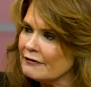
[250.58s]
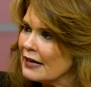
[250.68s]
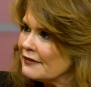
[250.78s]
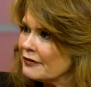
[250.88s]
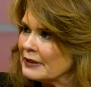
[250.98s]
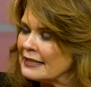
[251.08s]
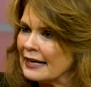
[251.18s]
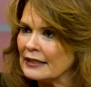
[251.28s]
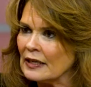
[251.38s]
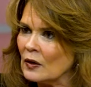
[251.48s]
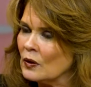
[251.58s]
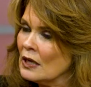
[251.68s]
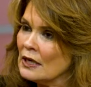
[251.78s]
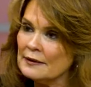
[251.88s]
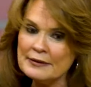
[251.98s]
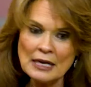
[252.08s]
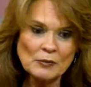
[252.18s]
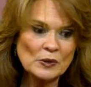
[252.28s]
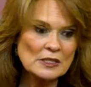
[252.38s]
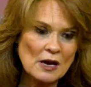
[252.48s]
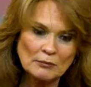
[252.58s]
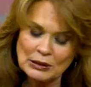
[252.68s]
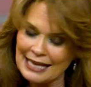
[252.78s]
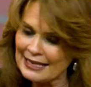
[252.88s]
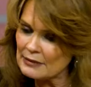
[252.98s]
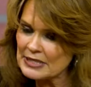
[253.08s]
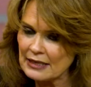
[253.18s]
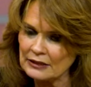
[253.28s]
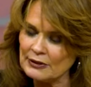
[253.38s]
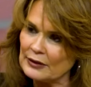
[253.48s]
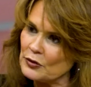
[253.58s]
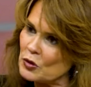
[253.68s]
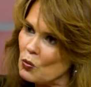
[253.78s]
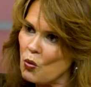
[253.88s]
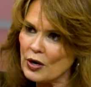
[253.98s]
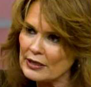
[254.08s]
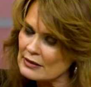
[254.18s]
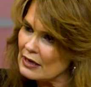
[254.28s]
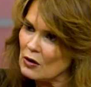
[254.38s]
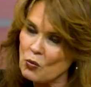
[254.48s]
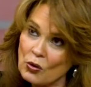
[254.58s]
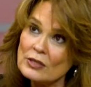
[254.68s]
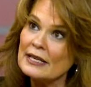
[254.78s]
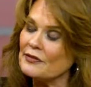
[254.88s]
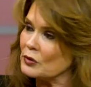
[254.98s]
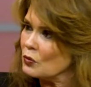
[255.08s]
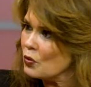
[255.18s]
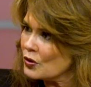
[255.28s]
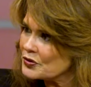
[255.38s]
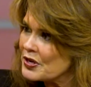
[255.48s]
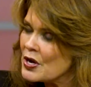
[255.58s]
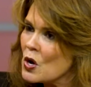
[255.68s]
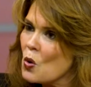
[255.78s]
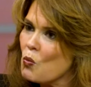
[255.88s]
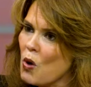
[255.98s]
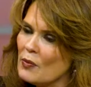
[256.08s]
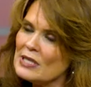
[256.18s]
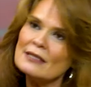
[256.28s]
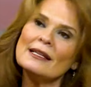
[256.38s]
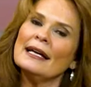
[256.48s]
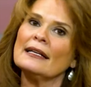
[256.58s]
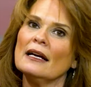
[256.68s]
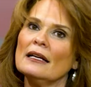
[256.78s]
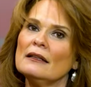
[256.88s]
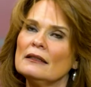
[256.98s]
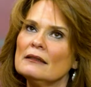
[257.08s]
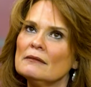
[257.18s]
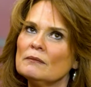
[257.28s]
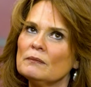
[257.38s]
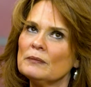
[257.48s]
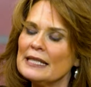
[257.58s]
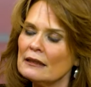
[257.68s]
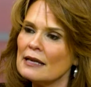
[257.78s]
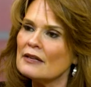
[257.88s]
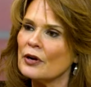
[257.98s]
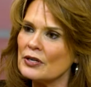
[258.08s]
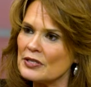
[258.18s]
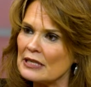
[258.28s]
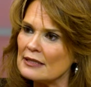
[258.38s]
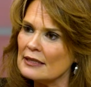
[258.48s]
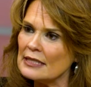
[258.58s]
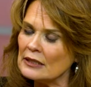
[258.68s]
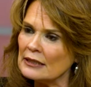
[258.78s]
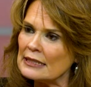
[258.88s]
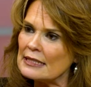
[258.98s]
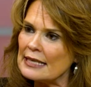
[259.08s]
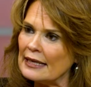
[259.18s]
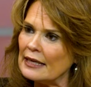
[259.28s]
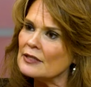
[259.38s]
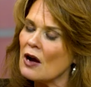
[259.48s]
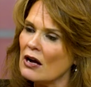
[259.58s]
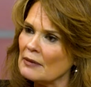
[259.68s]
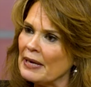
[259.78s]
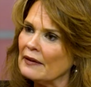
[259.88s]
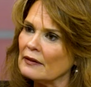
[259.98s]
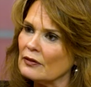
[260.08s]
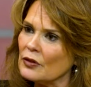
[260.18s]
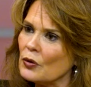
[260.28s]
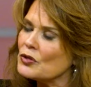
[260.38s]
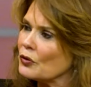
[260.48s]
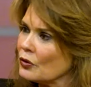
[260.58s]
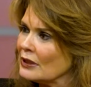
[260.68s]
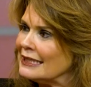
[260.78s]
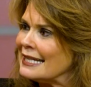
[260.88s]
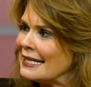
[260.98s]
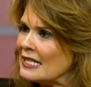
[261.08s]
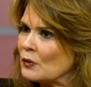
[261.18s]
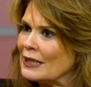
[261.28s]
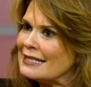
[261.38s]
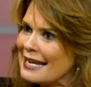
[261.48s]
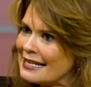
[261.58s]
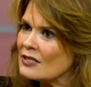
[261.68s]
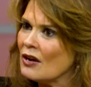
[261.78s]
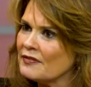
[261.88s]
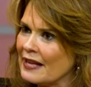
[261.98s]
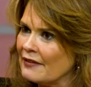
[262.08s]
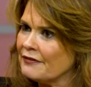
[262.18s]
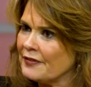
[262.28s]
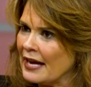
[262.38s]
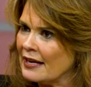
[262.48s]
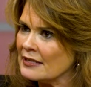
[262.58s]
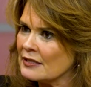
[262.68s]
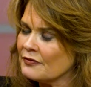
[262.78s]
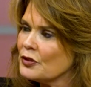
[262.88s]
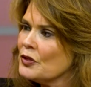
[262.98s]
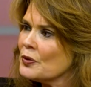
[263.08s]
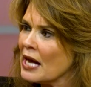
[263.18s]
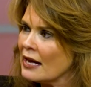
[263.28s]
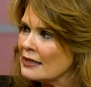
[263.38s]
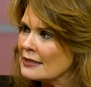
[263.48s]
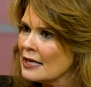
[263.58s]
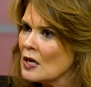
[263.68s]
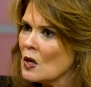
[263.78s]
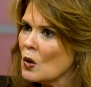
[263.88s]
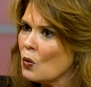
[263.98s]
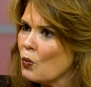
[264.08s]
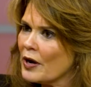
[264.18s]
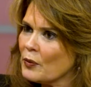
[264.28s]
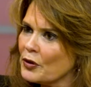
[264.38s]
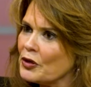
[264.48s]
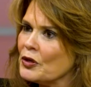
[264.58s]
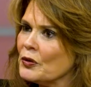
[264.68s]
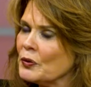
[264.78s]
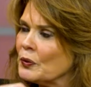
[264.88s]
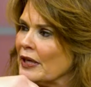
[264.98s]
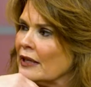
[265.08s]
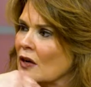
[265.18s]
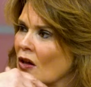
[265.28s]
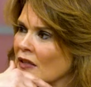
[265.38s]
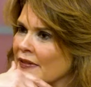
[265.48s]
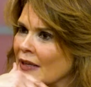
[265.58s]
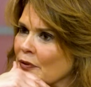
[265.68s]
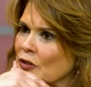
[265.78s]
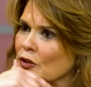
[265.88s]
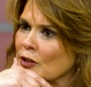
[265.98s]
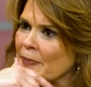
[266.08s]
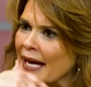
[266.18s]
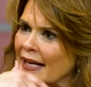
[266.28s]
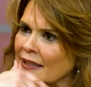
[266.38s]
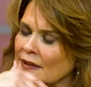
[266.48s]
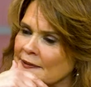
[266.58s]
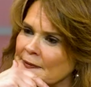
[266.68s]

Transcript: Right from the get-go, wow. number one song, platinum selling records, awarded, awards after awards. What was it like? I, we get a lot of artists that sit here on this set and talk about those early days when it takes off that fast. For you guys, where were you in all of that when you look back?